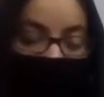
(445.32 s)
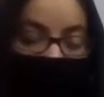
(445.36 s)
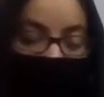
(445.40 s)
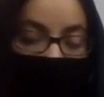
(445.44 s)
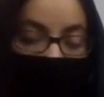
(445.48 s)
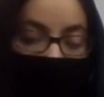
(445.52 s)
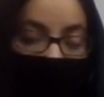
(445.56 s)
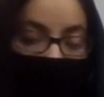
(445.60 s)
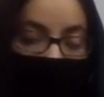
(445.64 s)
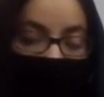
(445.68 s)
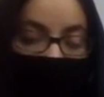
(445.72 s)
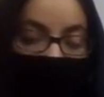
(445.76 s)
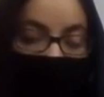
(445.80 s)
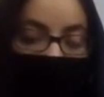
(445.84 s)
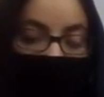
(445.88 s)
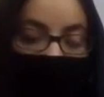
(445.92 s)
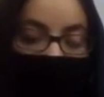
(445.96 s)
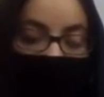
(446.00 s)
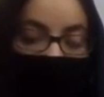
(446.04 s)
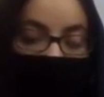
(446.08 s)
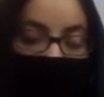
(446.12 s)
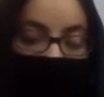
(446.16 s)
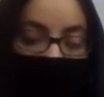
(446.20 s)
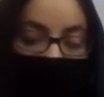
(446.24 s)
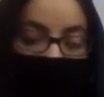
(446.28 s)
Right.
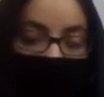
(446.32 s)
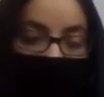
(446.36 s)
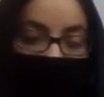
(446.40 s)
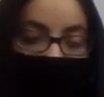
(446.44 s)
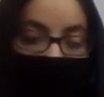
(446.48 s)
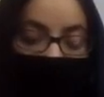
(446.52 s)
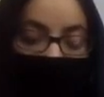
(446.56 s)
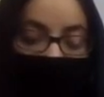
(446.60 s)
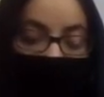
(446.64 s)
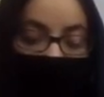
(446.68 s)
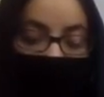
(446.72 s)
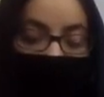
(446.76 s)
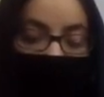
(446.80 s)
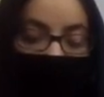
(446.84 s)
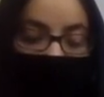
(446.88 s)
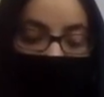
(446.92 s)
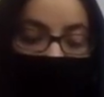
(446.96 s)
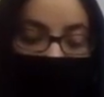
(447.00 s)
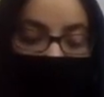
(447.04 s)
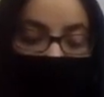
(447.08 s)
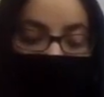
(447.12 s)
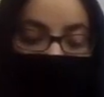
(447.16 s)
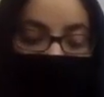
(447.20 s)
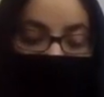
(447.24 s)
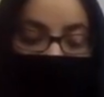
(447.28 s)
Write
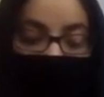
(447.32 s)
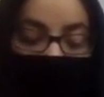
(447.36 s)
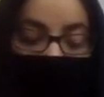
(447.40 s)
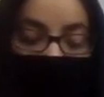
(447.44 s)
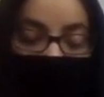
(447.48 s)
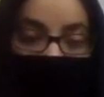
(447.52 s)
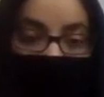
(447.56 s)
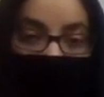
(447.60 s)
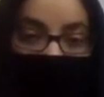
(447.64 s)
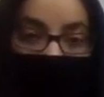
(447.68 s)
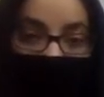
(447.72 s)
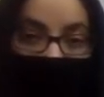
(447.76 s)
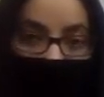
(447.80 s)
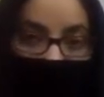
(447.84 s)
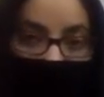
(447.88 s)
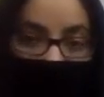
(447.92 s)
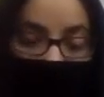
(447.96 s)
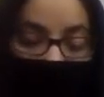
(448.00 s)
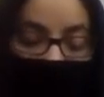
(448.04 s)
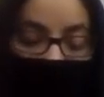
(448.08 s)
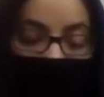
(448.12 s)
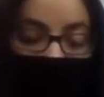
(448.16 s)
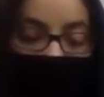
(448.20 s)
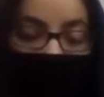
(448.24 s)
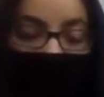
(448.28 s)
first
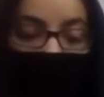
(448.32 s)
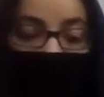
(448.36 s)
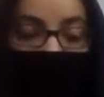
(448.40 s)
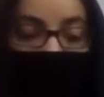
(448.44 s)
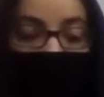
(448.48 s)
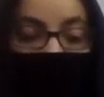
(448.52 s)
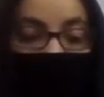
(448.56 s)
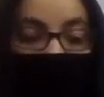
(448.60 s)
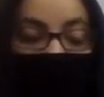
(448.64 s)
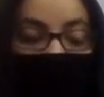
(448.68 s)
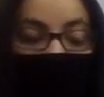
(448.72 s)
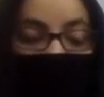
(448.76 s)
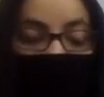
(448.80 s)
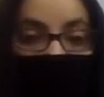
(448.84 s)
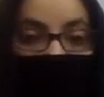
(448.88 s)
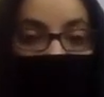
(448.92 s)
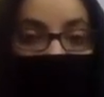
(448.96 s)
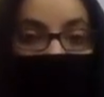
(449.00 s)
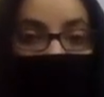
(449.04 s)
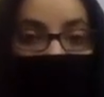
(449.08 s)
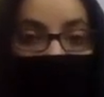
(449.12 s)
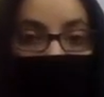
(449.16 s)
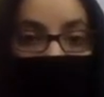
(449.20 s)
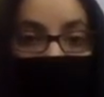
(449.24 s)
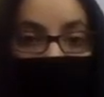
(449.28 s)
4 in the form
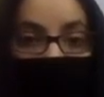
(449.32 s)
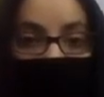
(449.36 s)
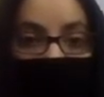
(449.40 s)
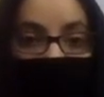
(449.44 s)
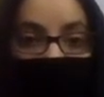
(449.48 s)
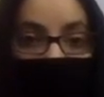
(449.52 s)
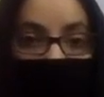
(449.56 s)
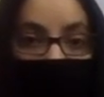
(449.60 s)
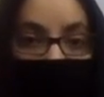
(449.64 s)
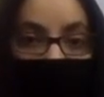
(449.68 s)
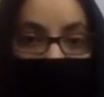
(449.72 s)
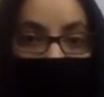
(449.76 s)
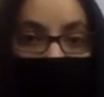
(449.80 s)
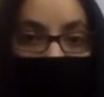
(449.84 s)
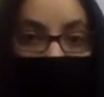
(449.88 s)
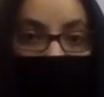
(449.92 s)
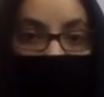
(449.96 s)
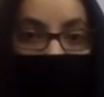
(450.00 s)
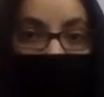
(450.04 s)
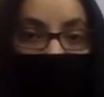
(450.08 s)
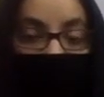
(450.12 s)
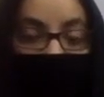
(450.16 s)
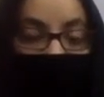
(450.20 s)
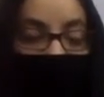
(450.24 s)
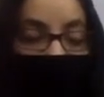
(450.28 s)
of digit over
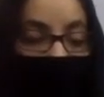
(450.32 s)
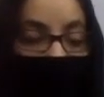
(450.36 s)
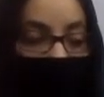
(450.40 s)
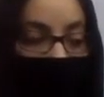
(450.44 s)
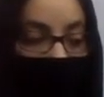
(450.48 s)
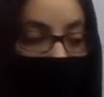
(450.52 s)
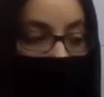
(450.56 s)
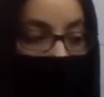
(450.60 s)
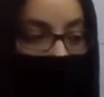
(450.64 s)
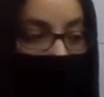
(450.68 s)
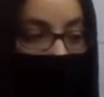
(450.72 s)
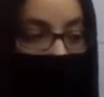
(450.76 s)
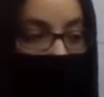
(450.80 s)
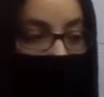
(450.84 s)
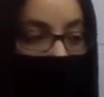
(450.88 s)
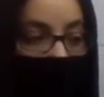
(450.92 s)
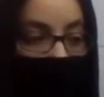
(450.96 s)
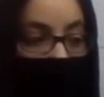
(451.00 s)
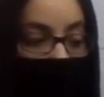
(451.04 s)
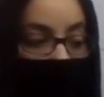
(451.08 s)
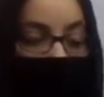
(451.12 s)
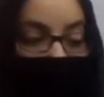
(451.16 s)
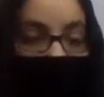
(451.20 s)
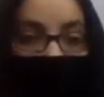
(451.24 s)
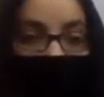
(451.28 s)
here. And
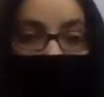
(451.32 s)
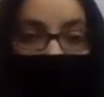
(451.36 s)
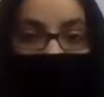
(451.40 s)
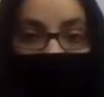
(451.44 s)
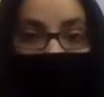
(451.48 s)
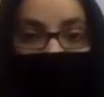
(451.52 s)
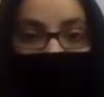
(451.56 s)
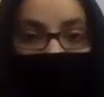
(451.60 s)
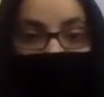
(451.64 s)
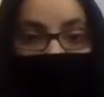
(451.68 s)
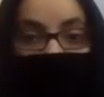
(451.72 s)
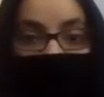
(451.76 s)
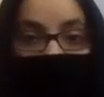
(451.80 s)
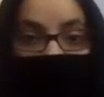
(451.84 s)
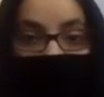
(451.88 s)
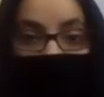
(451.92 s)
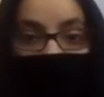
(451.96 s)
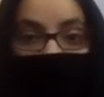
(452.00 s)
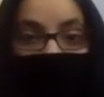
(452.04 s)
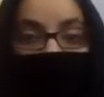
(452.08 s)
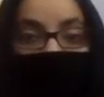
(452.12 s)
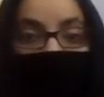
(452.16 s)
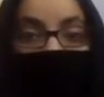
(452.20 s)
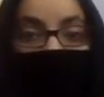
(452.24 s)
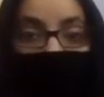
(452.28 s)
then write
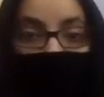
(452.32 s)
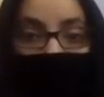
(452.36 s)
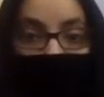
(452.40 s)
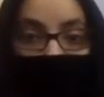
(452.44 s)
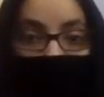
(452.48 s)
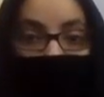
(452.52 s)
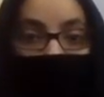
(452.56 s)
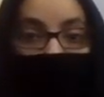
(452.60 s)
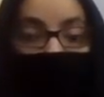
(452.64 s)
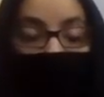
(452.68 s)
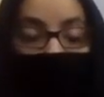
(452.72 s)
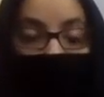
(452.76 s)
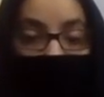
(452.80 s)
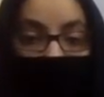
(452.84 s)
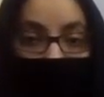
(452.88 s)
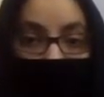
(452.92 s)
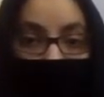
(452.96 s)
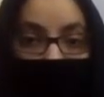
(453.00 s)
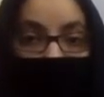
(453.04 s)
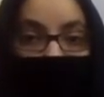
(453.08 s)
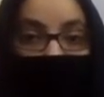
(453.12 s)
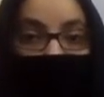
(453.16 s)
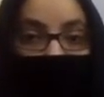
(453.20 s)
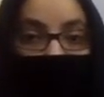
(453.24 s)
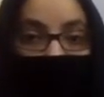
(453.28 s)

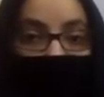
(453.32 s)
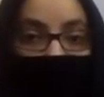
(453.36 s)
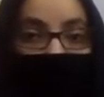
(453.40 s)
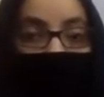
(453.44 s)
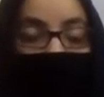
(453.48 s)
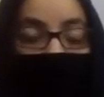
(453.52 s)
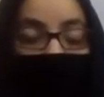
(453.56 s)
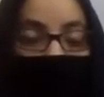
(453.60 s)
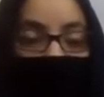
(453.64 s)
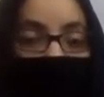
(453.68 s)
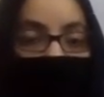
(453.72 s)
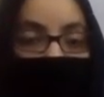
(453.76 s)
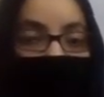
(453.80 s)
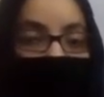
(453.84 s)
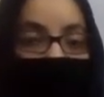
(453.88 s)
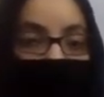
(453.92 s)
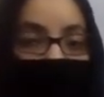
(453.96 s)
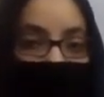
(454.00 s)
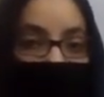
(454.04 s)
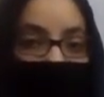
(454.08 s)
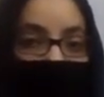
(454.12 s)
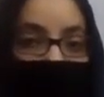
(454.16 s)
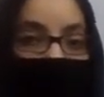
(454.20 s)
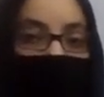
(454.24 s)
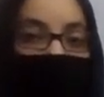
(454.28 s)
F-O-U-R 4
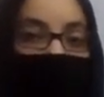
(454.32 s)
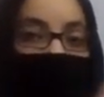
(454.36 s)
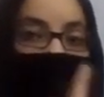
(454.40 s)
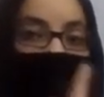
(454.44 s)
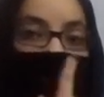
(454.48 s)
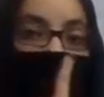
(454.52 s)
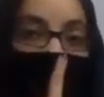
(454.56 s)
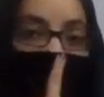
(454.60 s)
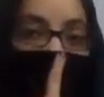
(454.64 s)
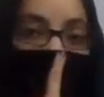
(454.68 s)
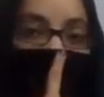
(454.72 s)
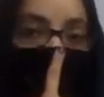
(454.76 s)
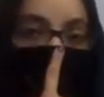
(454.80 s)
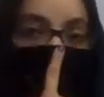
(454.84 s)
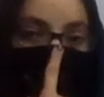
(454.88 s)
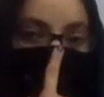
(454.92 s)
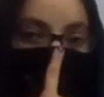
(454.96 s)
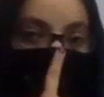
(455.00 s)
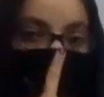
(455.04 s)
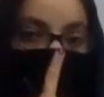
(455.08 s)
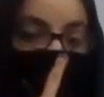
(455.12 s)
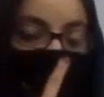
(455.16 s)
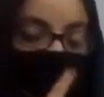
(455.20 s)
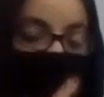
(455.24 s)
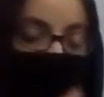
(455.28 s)
in the
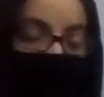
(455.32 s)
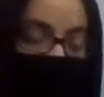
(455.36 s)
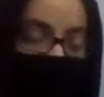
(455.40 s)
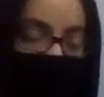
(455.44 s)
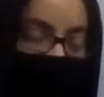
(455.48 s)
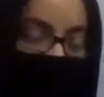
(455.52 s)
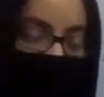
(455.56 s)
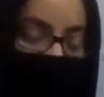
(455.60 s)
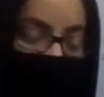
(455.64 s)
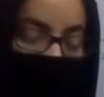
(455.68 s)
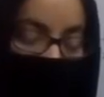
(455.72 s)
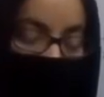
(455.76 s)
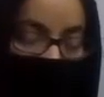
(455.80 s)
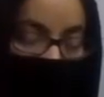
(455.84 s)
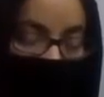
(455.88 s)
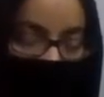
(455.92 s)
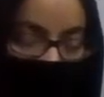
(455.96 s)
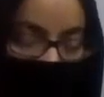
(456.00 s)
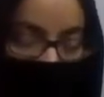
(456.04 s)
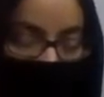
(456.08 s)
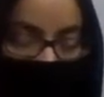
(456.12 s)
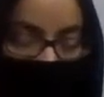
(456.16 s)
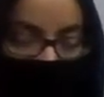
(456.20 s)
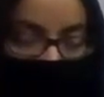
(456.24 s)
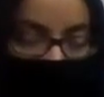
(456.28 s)
next column. Okay.
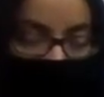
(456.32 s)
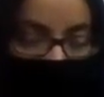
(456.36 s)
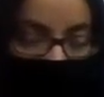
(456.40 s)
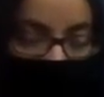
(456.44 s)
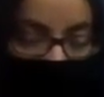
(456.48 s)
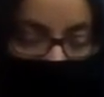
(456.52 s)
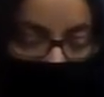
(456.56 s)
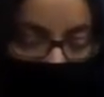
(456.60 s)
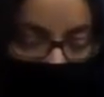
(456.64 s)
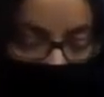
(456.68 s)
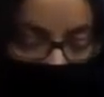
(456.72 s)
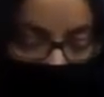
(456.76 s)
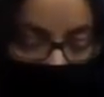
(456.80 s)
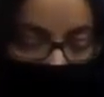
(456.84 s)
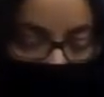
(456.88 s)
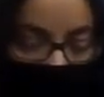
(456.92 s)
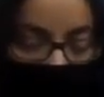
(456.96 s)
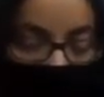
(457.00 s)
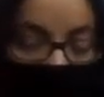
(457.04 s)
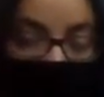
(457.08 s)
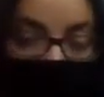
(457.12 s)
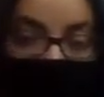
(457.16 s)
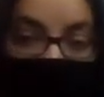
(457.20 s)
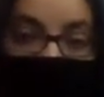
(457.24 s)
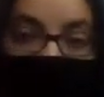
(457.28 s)
Can